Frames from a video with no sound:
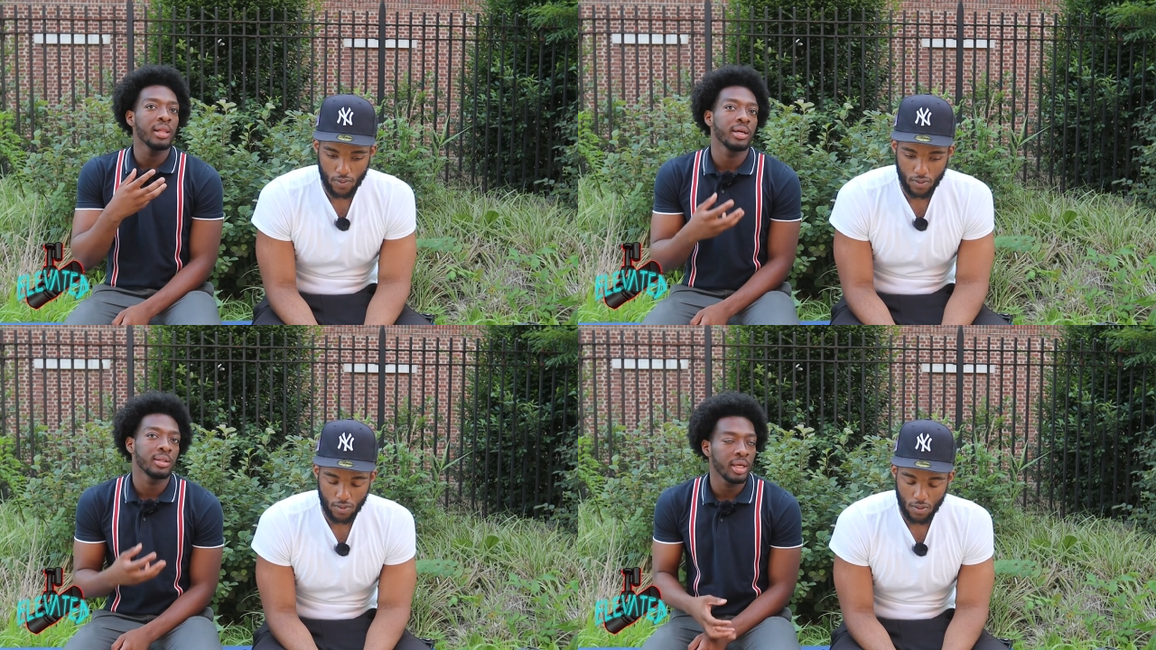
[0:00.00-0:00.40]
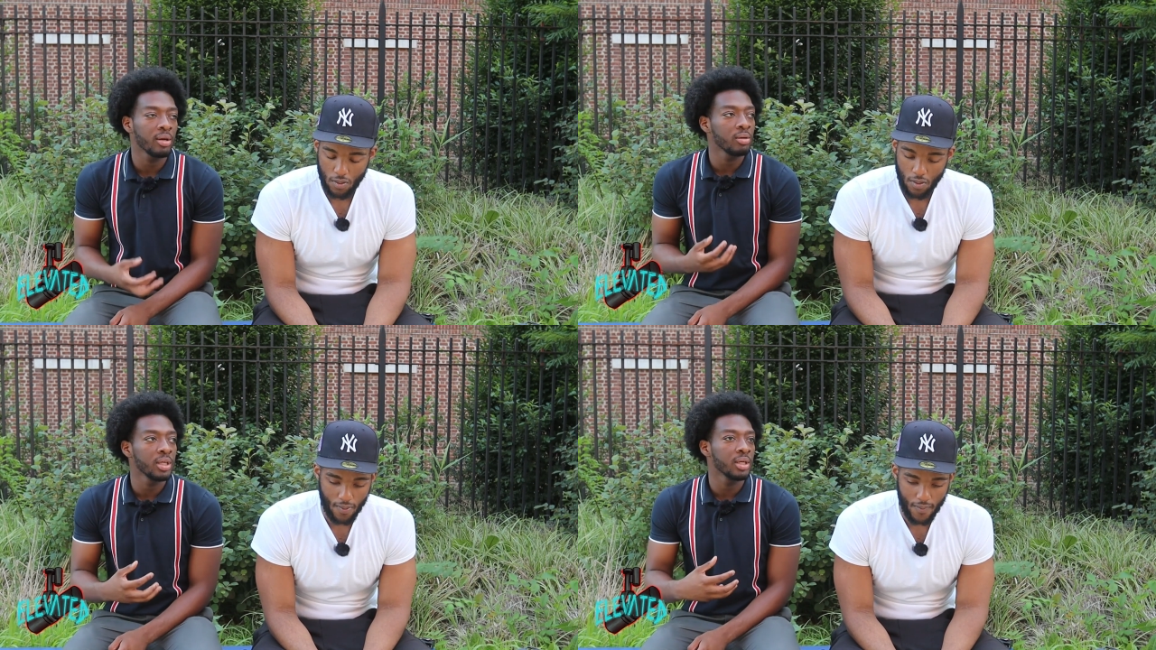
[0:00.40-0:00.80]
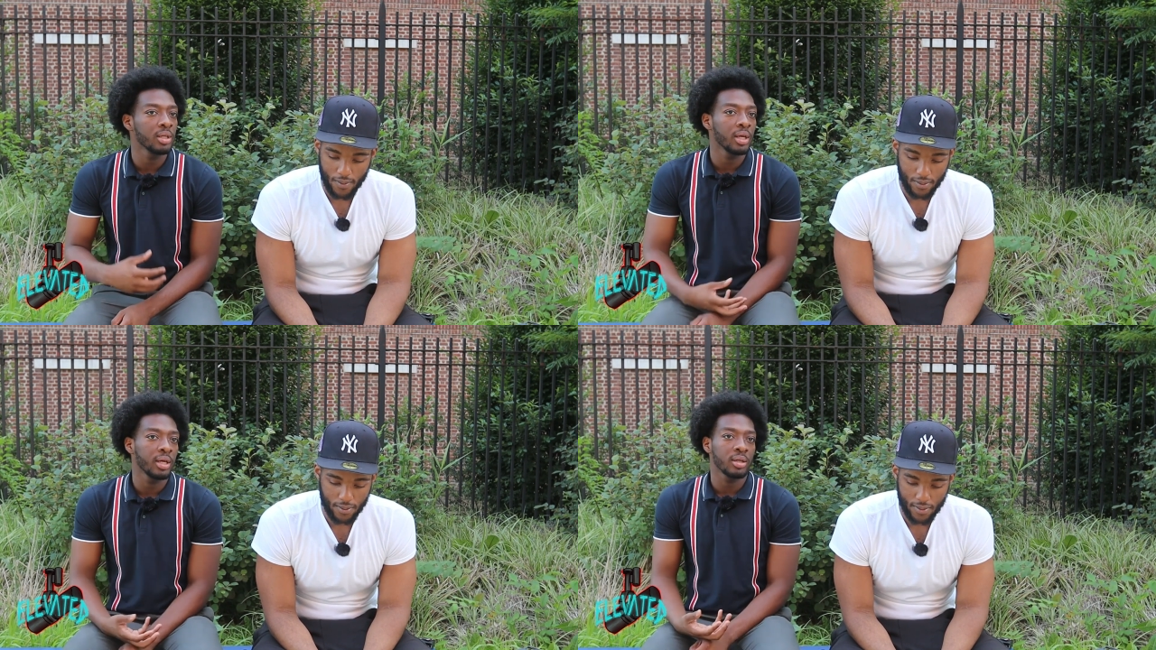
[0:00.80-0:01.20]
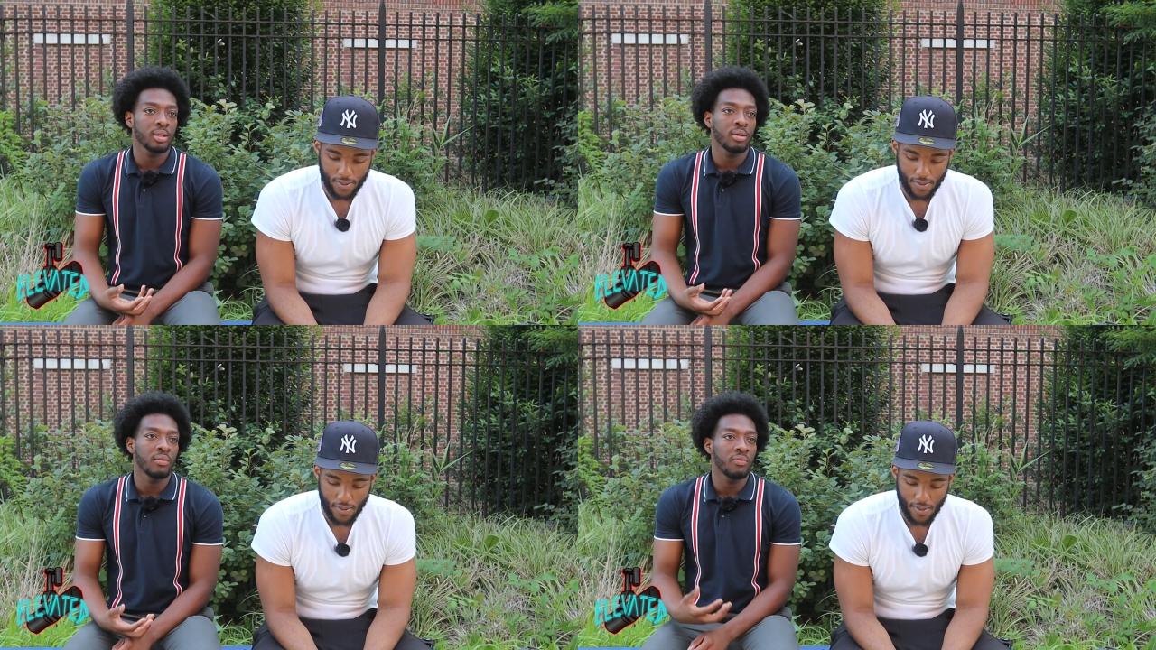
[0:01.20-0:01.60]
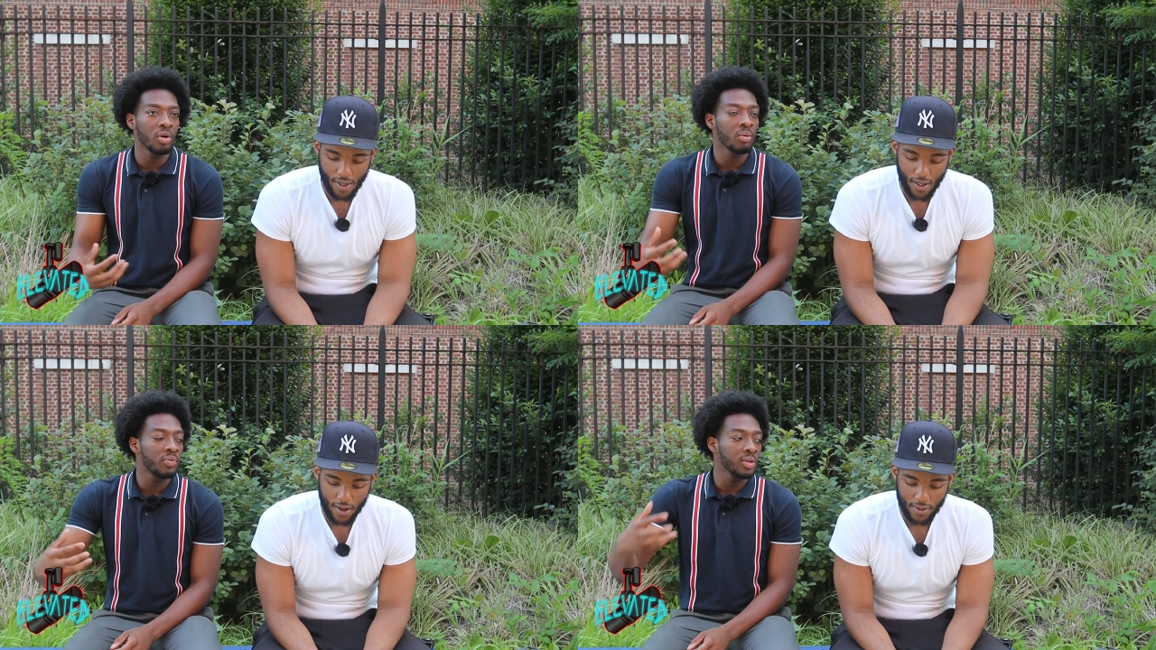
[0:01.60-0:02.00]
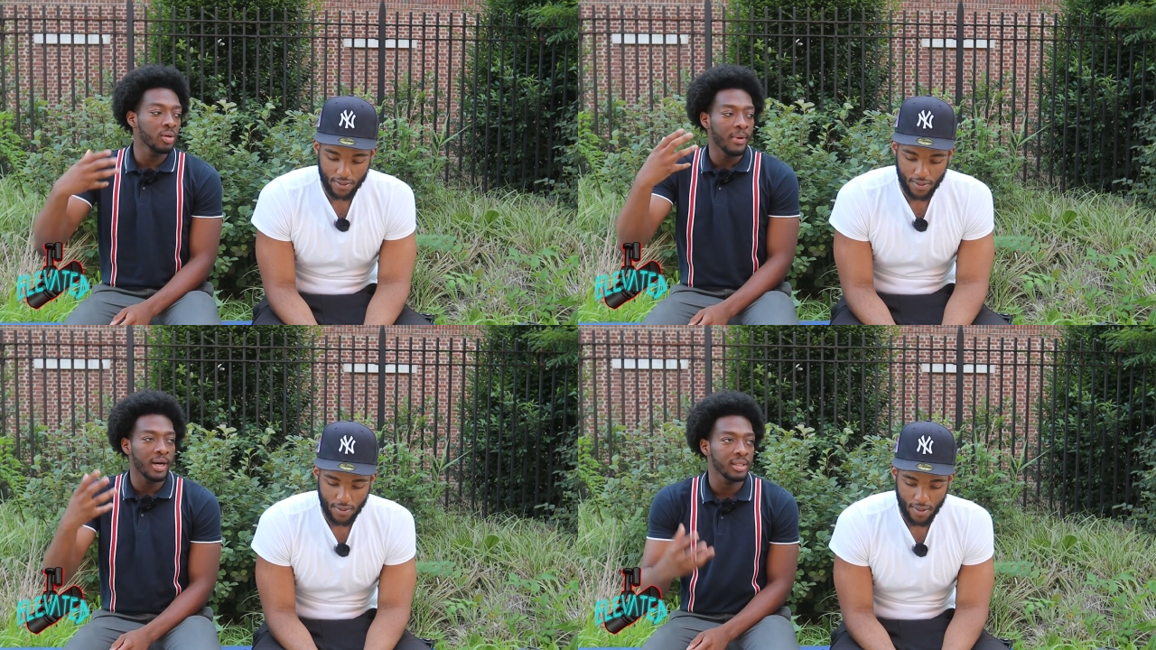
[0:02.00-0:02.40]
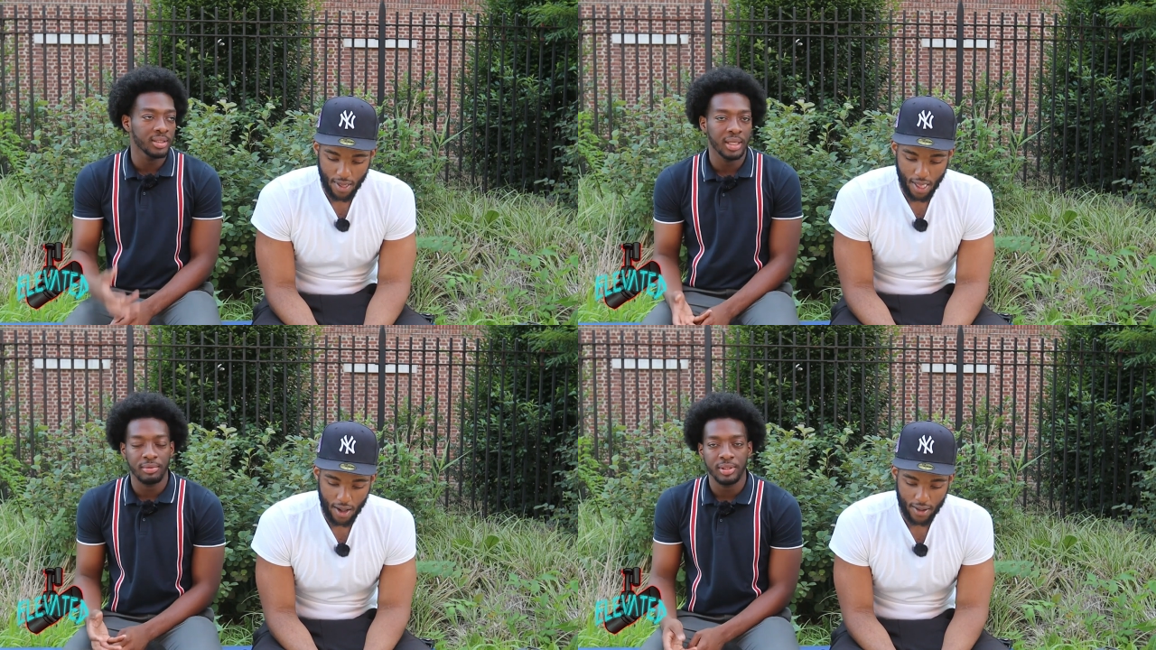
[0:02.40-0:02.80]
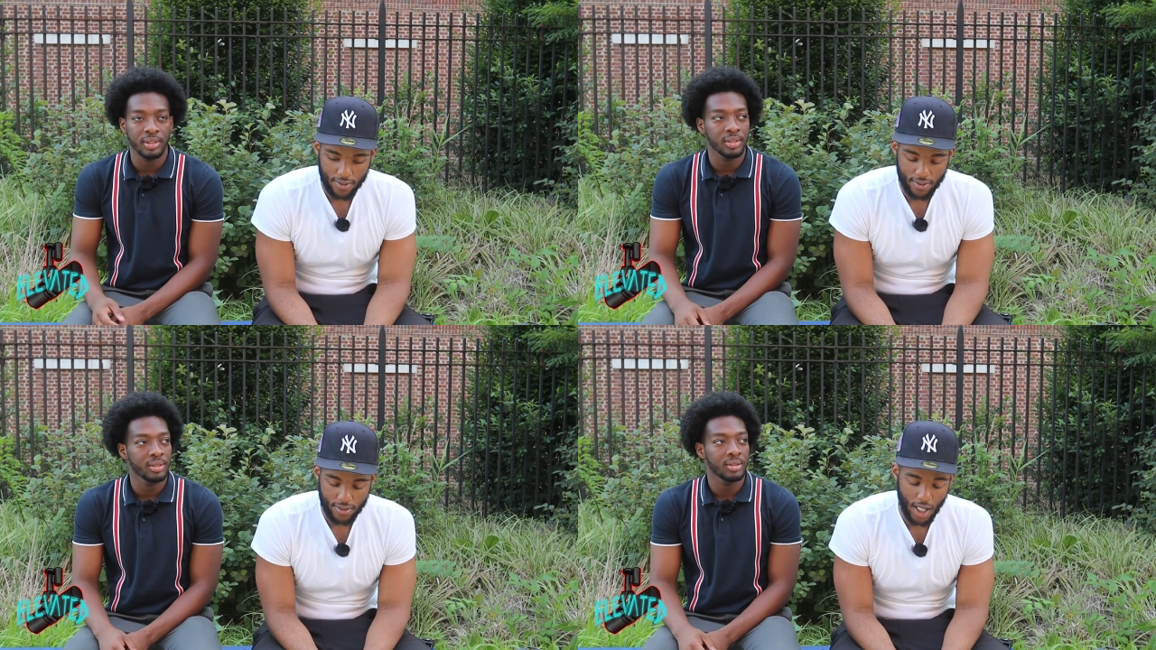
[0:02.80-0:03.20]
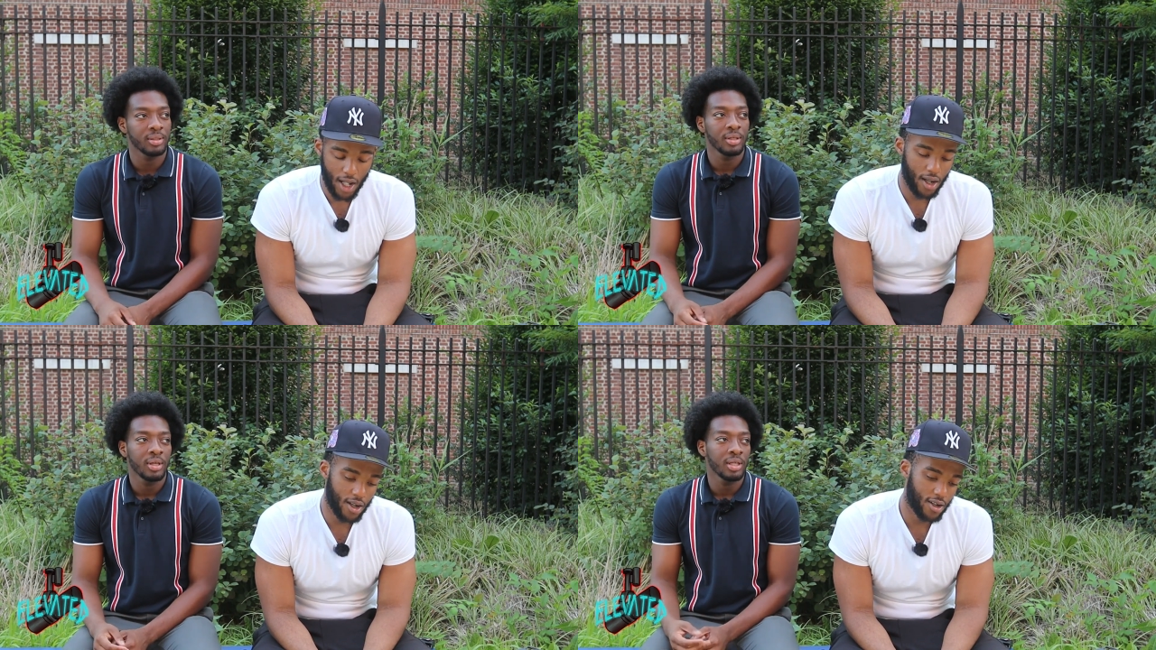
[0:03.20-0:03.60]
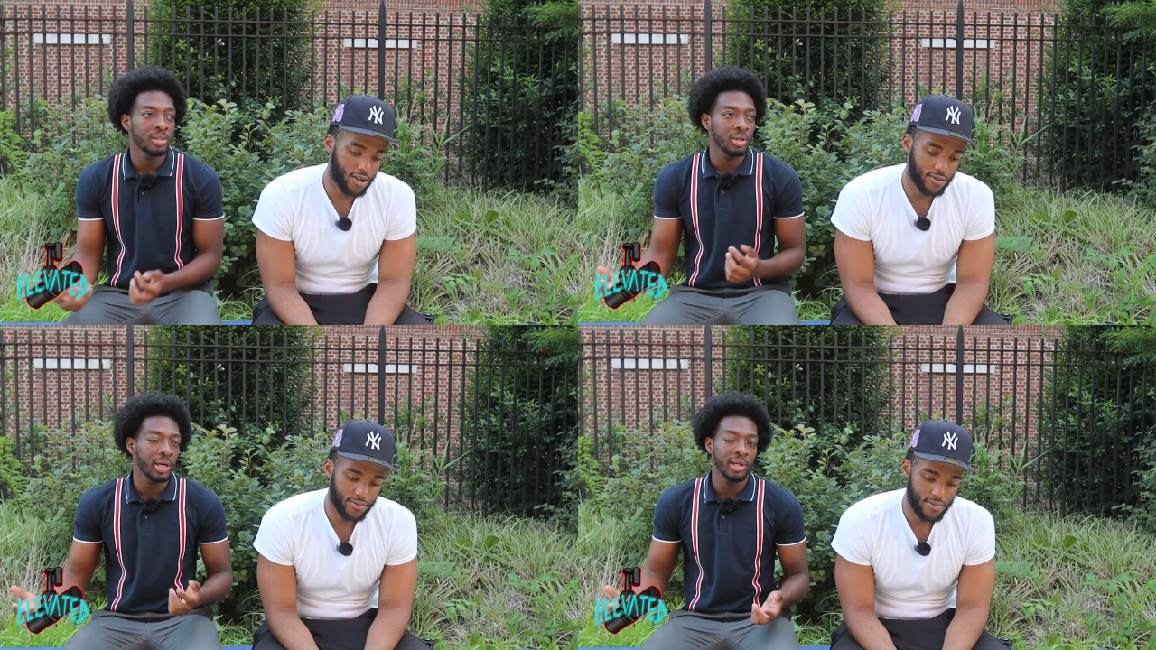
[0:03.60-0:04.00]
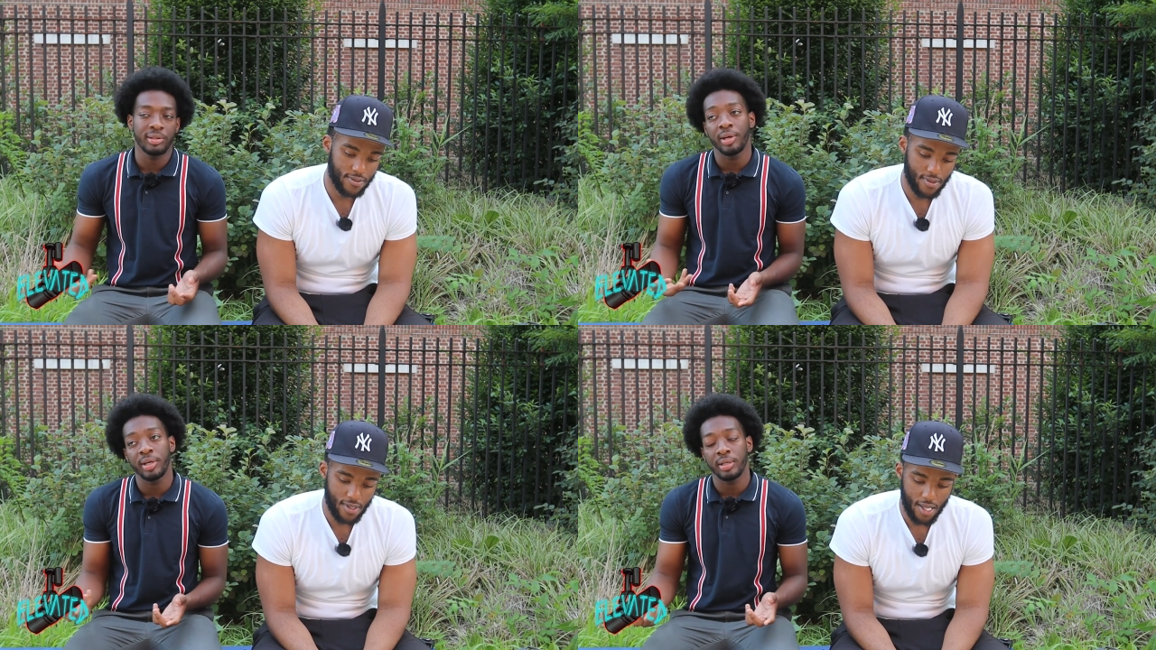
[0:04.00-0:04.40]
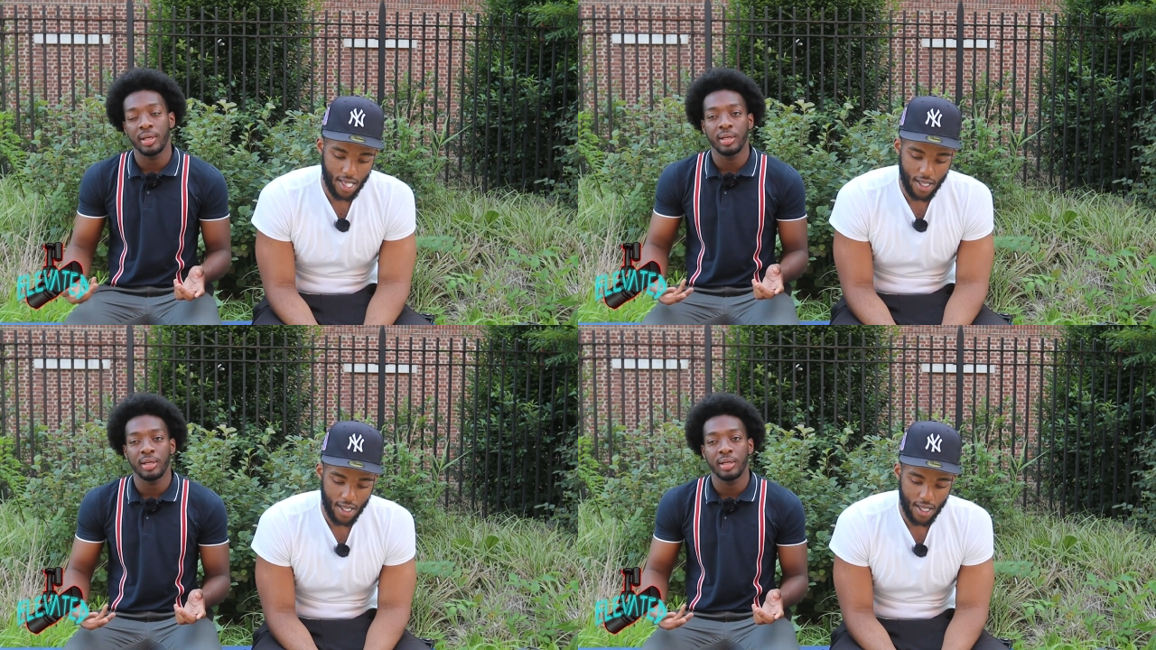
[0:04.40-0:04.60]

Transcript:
Speaker 1: Like, they don't need to, like, conform for nobody type shit. Until they hit 30, and